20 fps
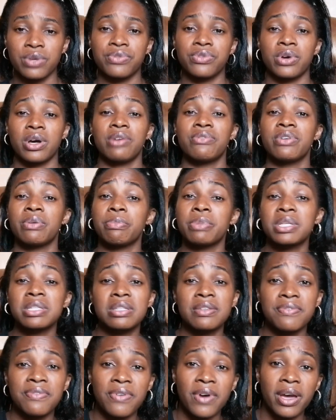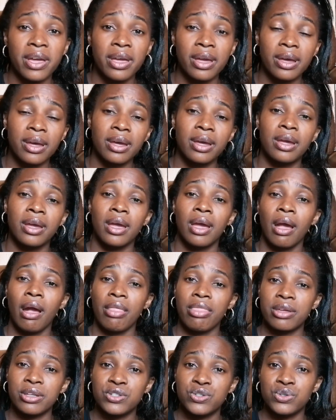If you have a pacifier
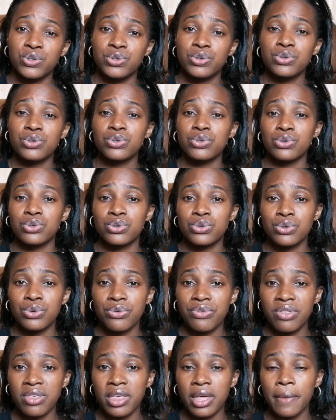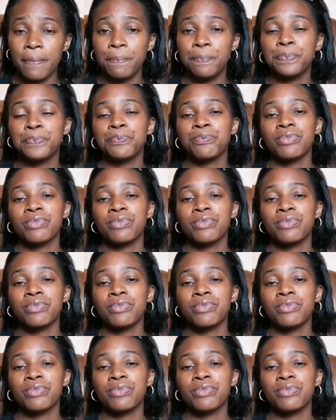that you use to soothe them,